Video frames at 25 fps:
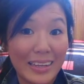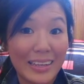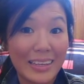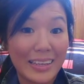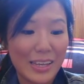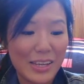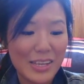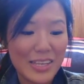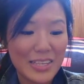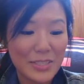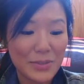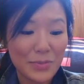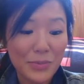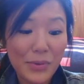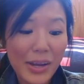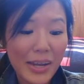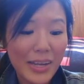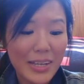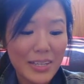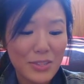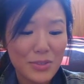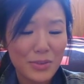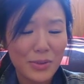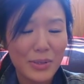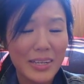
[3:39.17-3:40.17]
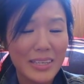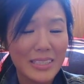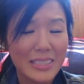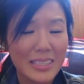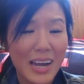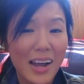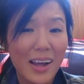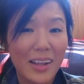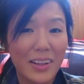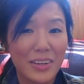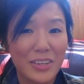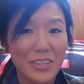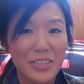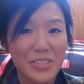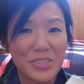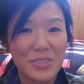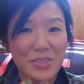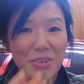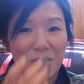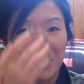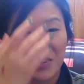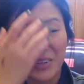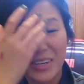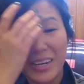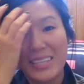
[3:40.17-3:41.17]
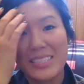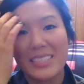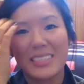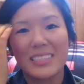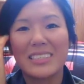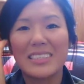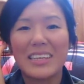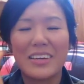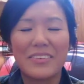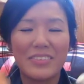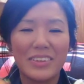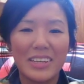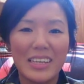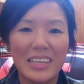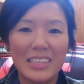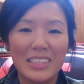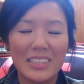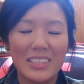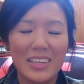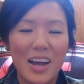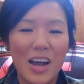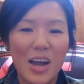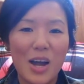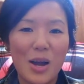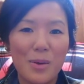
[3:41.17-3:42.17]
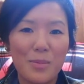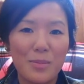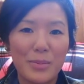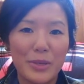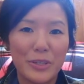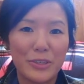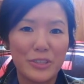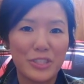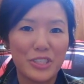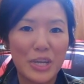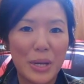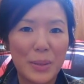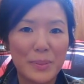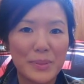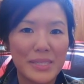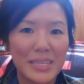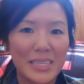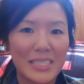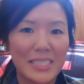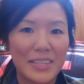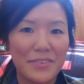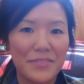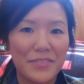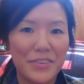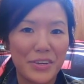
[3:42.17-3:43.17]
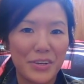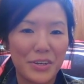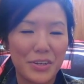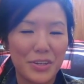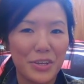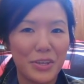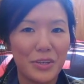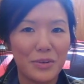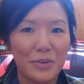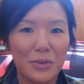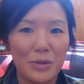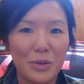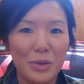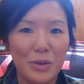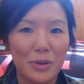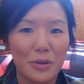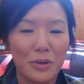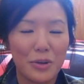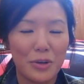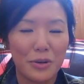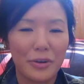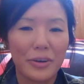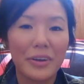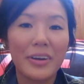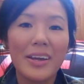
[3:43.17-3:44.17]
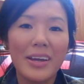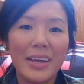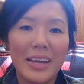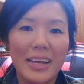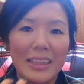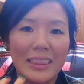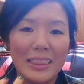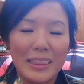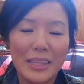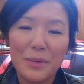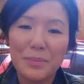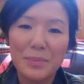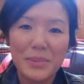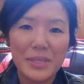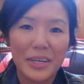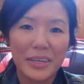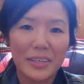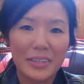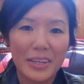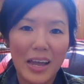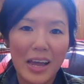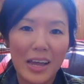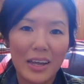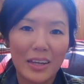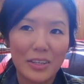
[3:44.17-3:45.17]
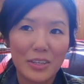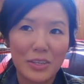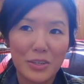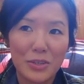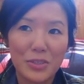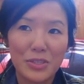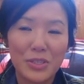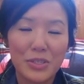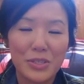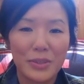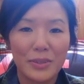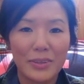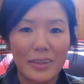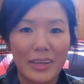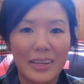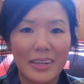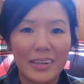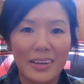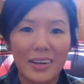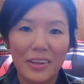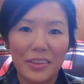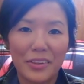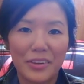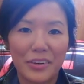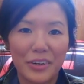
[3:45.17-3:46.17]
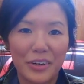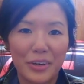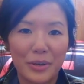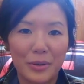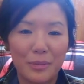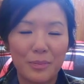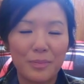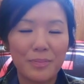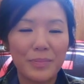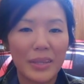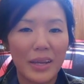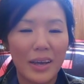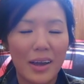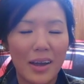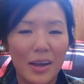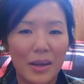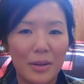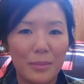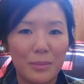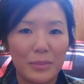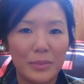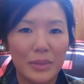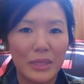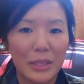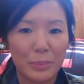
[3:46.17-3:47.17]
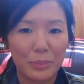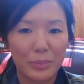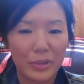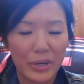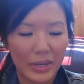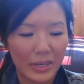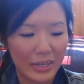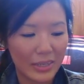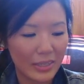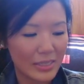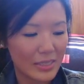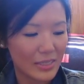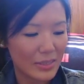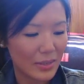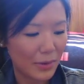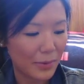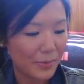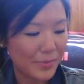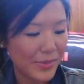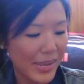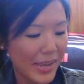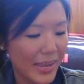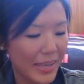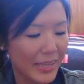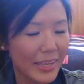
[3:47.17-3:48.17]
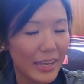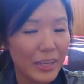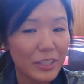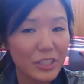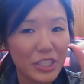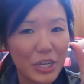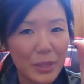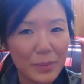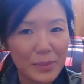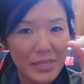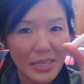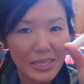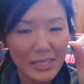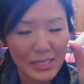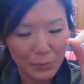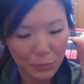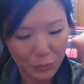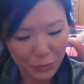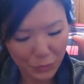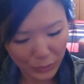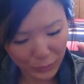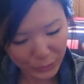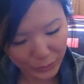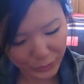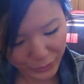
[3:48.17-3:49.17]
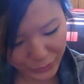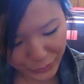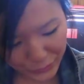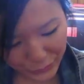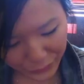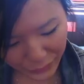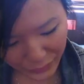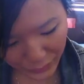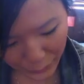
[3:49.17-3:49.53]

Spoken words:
guess what, it's only $1. So yes, so definitely use chapsticks if your lips are not used to like other lip products. So yeah, chapsticks will do for